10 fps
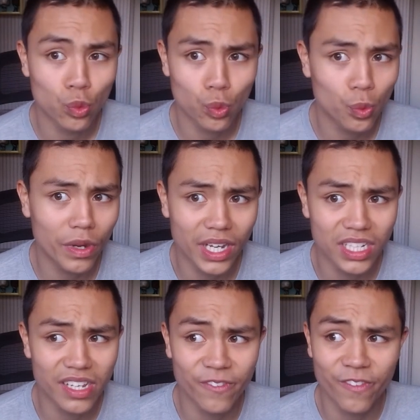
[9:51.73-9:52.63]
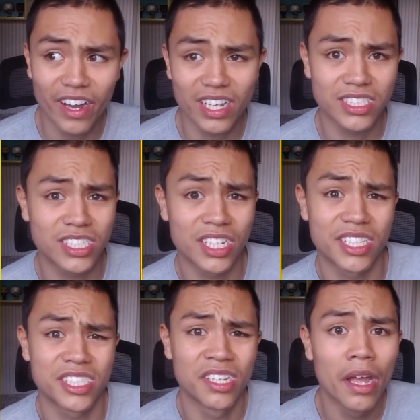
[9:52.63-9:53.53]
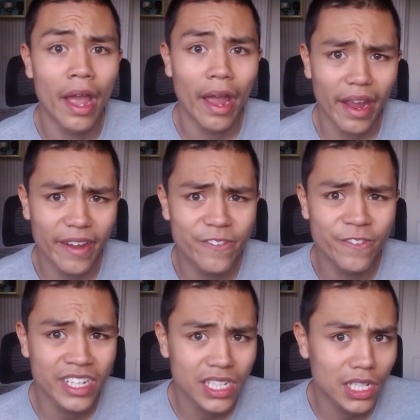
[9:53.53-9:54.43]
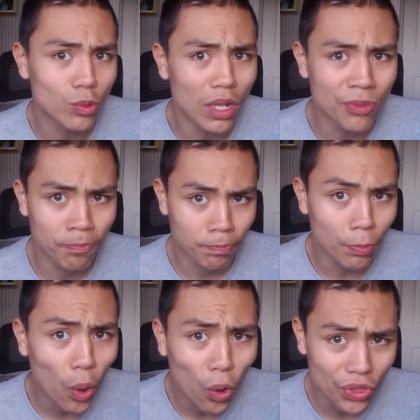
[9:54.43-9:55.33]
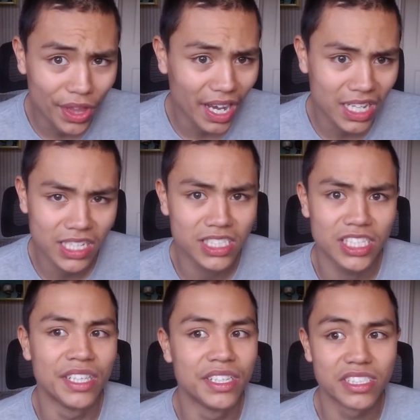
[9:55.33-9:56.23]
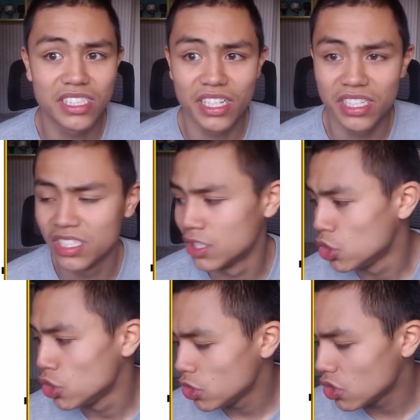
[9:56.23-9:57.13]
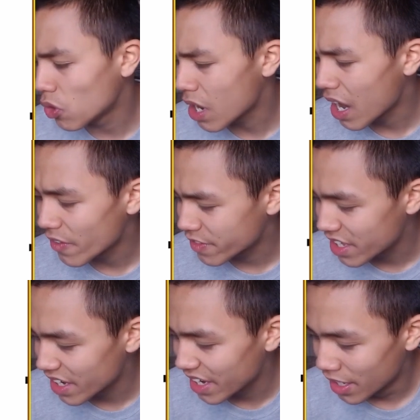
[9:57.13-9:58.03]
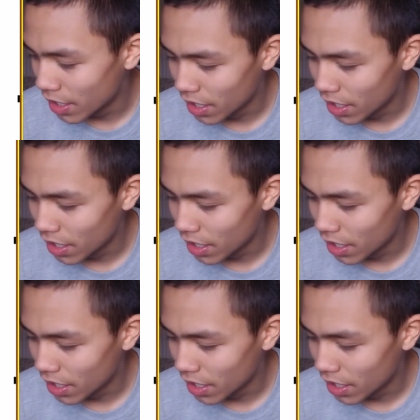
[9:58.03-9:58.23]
3 devices. If you want more licenses, you'll have to